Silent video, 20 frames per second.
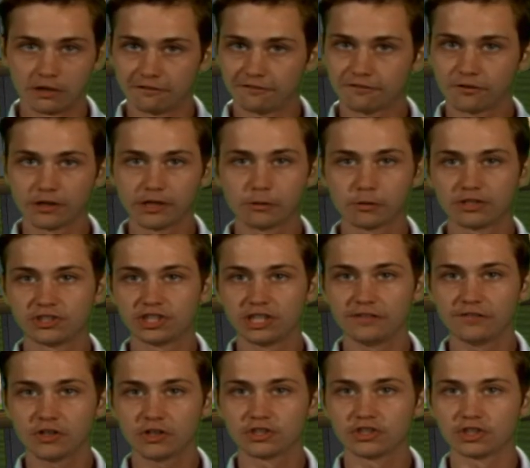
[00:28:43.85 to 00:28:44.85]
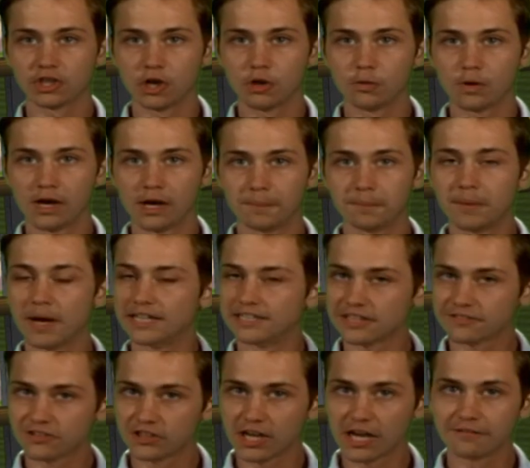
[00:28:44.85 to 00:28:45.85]
freak receiver. So I
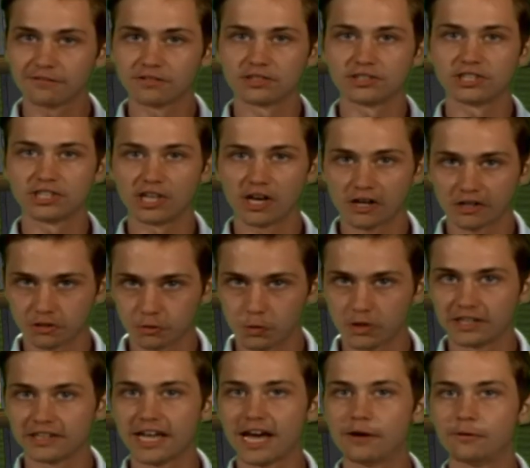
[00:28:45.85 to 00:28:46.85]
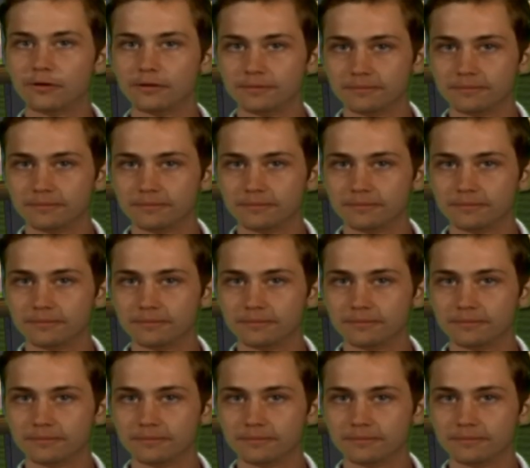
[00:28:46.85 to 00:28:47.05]
definitely have the Seahawks winning that one.